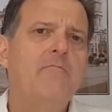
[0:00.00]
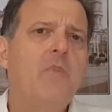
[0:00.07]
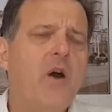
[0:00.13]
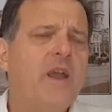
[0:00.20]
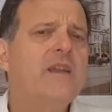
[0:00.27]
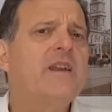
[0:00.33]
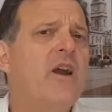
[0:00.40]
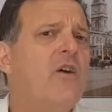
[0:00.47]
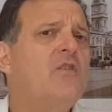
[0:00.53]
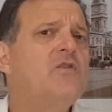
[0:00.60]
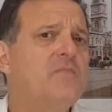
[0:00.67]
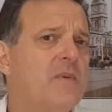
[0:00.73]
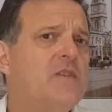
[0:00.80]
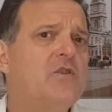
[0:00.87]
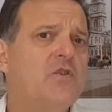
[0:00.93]
my
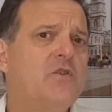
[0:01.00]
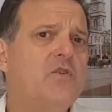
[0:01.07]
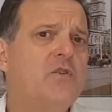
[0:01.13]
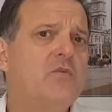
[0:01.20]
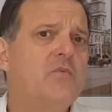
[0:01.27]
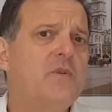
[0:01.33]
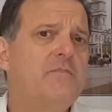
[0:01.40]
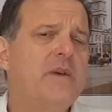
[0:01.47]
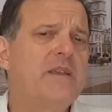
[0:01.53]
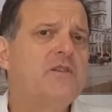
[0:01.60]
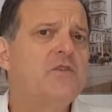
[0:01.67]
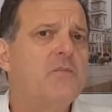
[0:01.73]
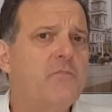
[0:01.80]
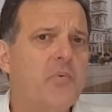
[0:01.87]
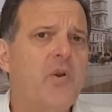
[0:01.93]
encouragement to you would be
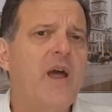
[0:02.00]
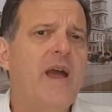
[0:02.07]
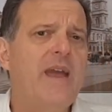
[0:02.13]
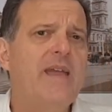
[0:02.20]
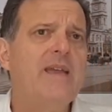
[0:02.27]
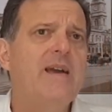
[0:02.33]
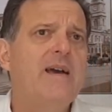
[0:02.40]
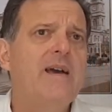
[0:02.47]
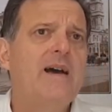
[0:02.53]
to pray